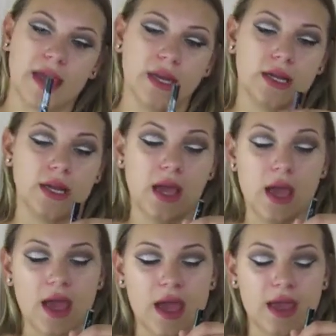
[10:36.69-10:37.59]

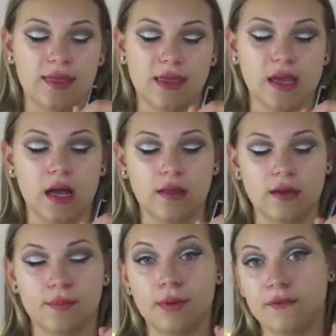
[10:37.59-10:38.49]
liner in the
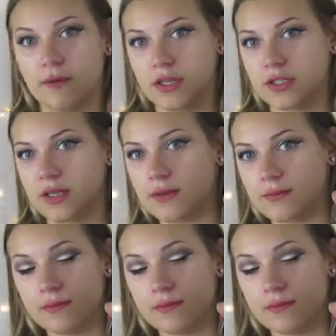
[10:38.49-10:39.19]
color Perversion.